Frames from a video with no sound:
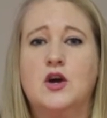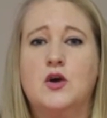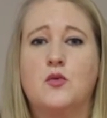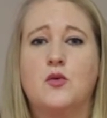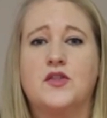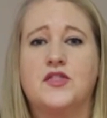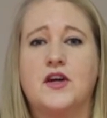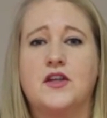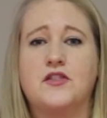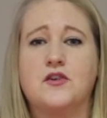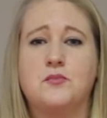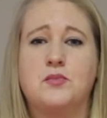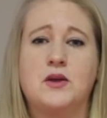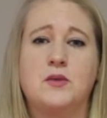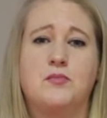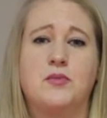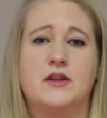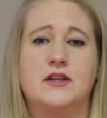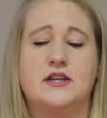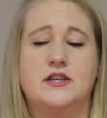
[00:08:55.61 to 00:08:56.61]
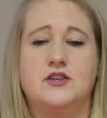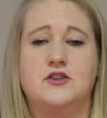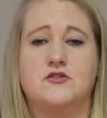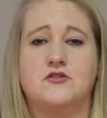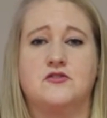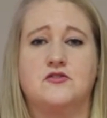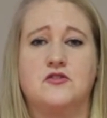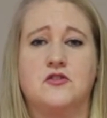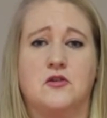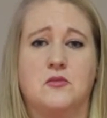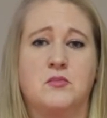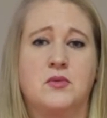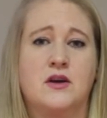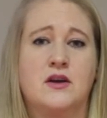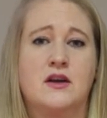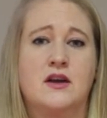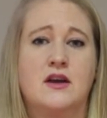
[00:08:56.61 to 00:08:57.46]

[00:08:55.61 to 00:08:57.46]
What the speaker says: with other people in your group.